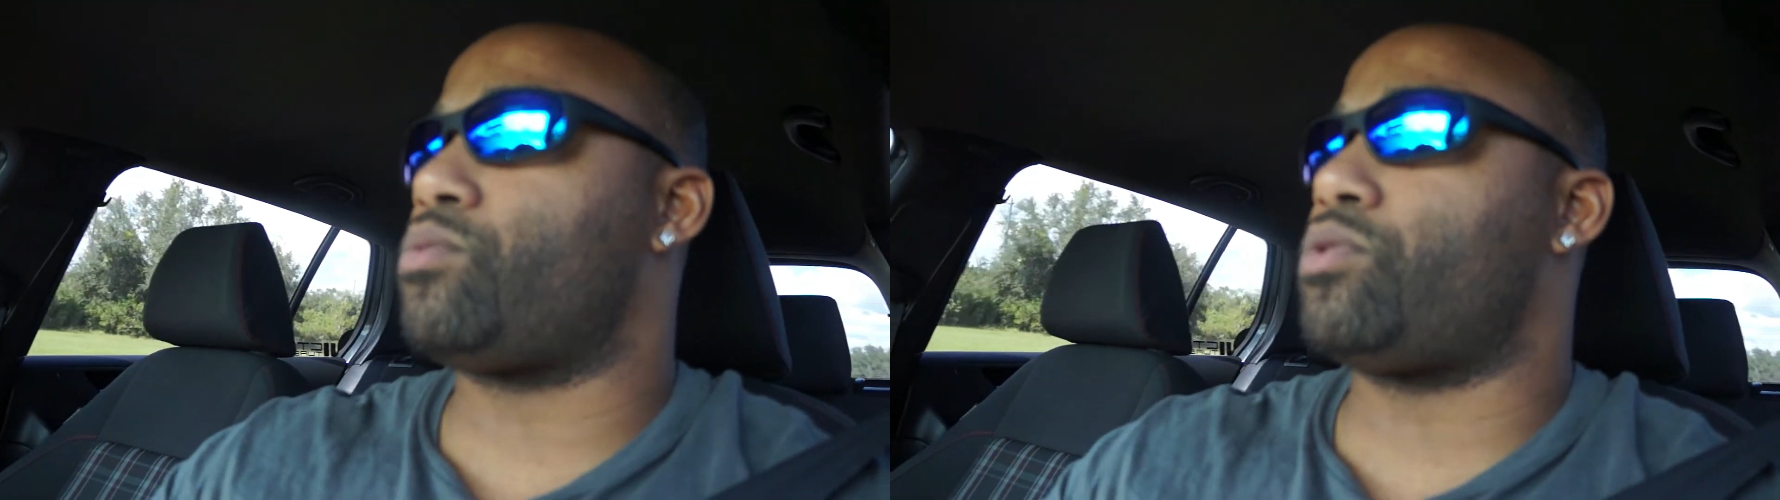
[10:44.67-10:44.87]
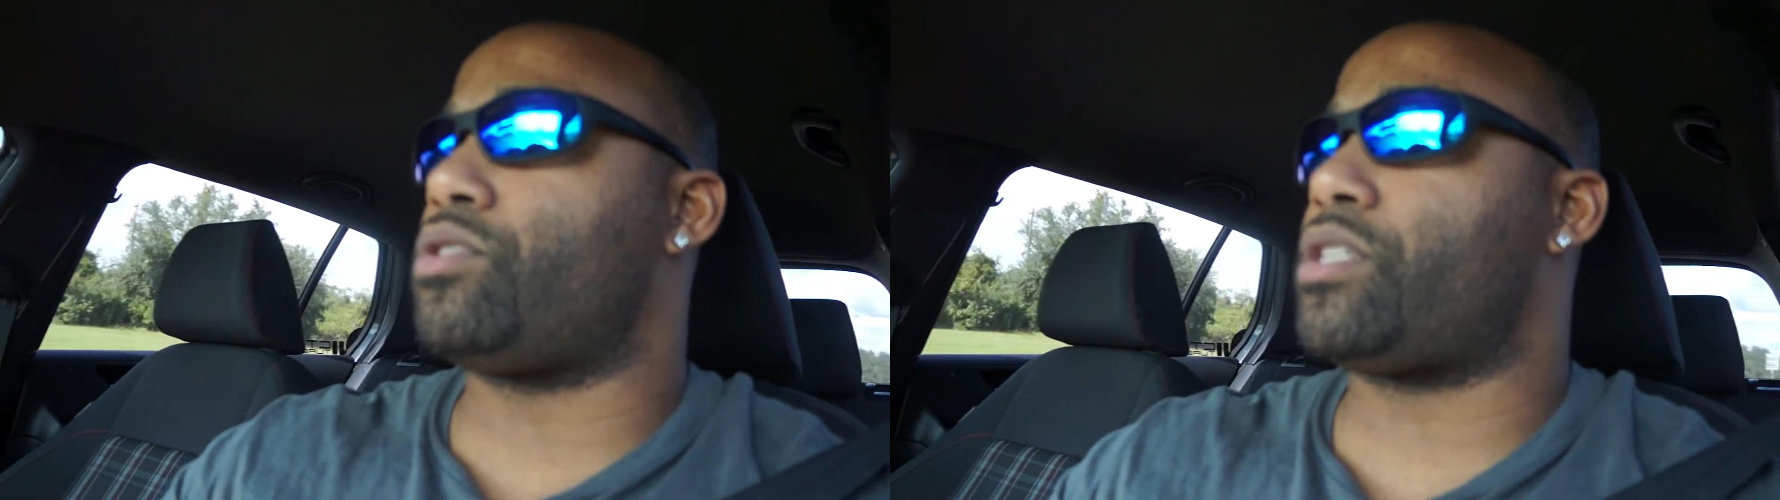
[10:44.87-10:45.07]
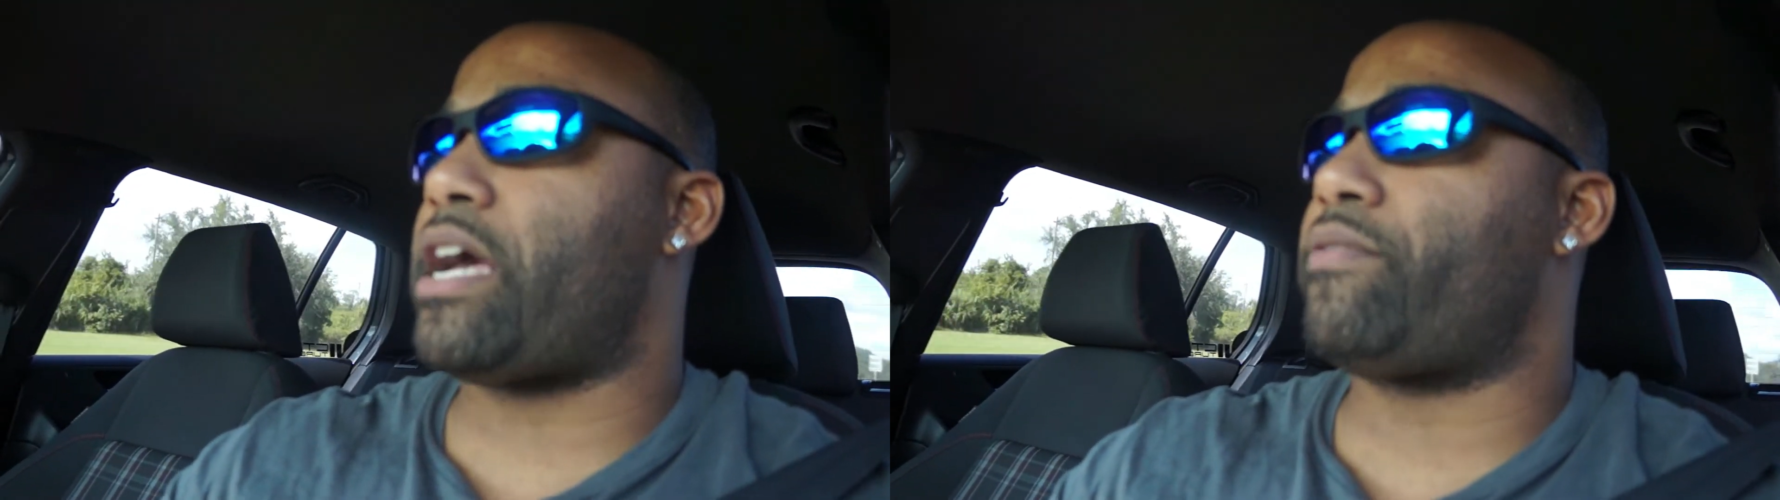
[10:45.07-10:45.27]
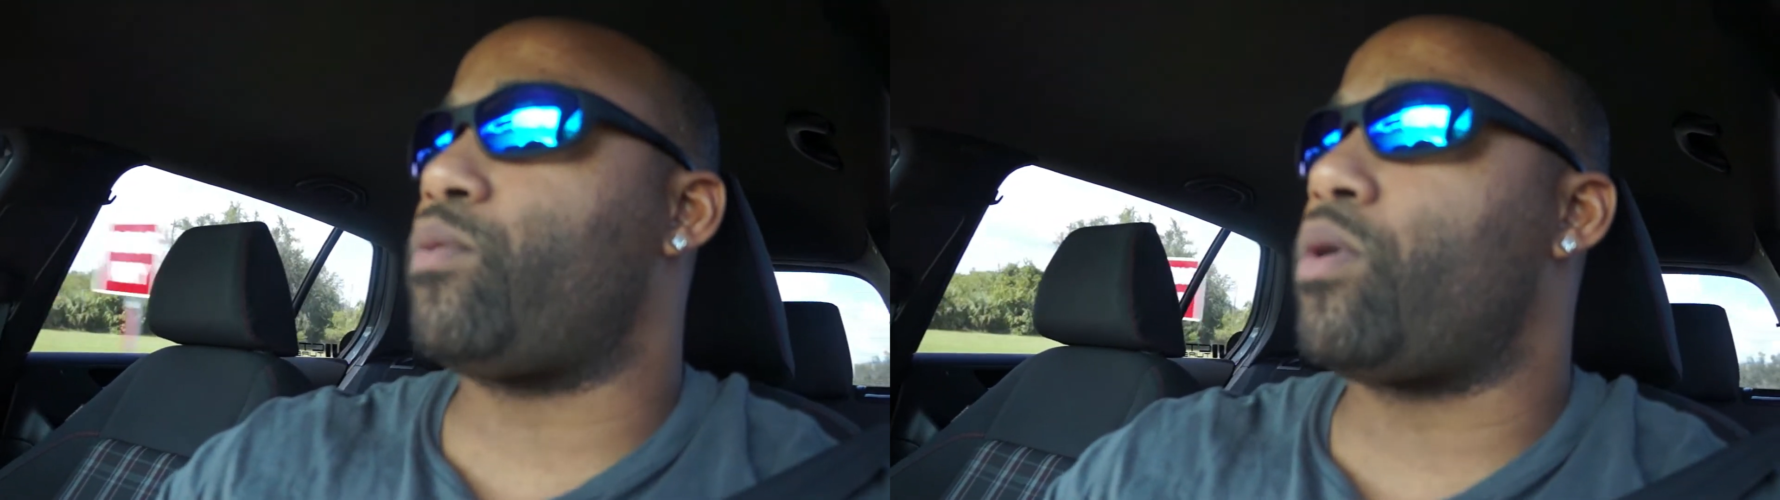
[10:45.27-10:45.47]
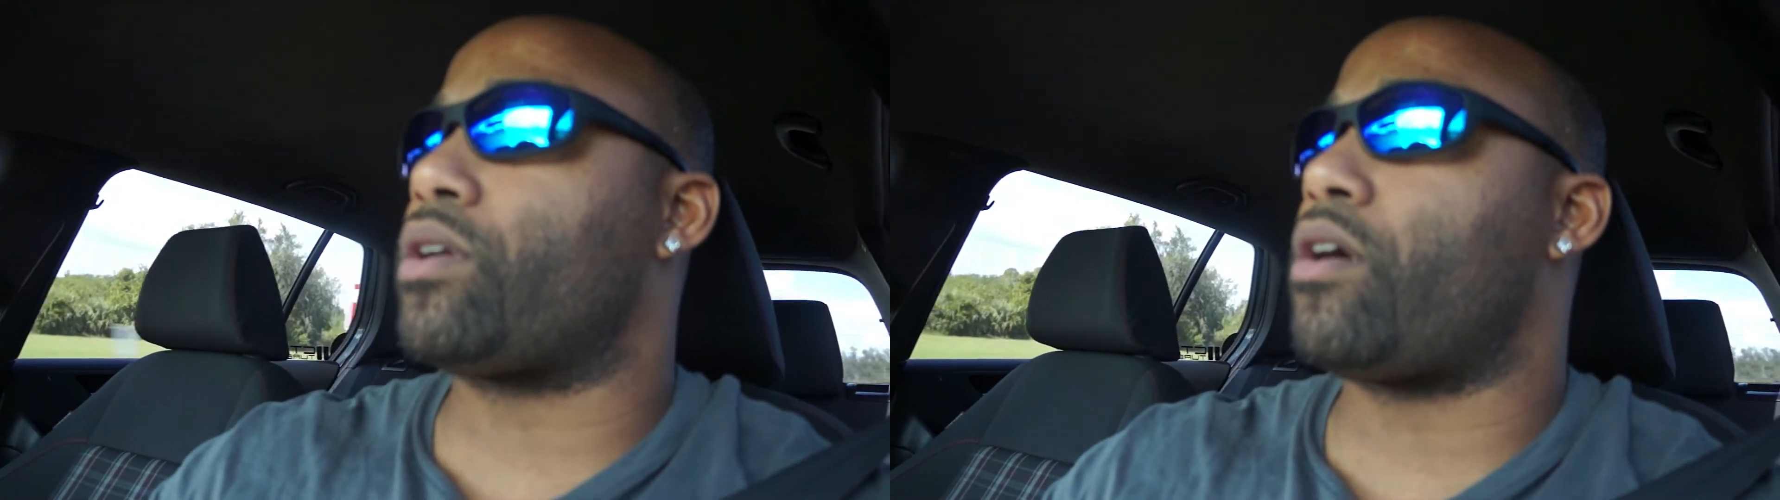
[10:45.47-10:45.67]
we'll just have the
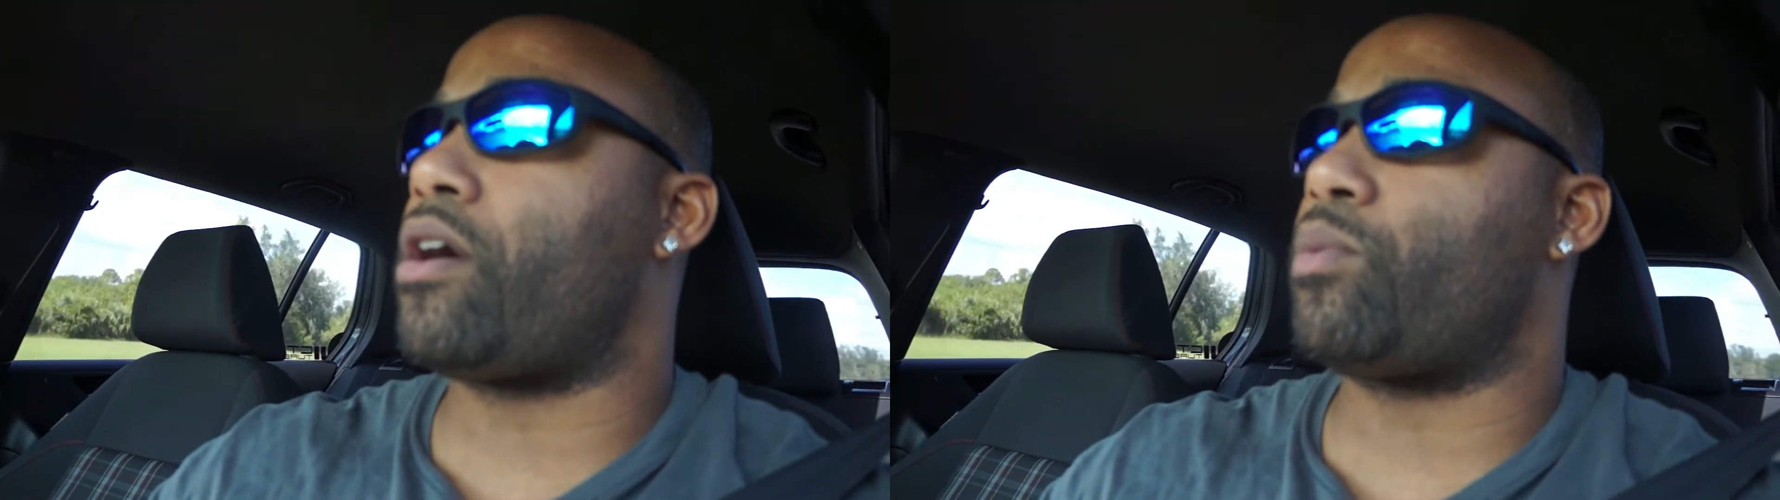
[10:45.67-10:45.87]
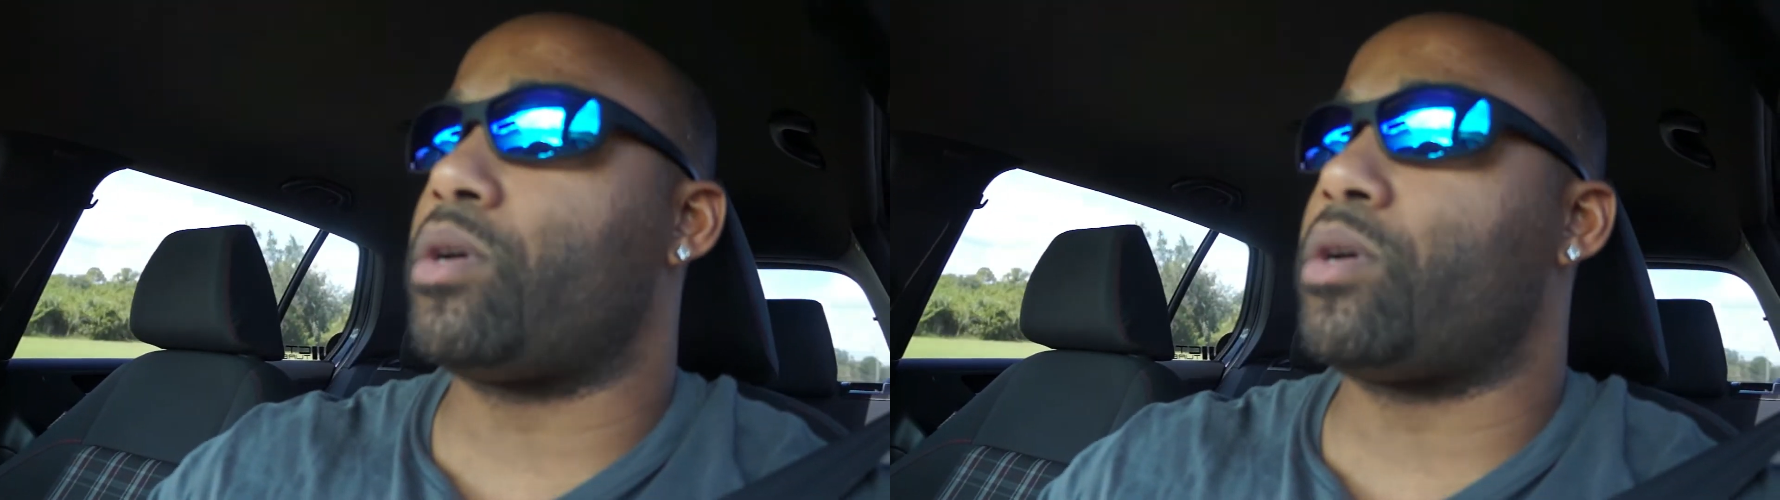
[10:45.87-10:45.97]
one car and we're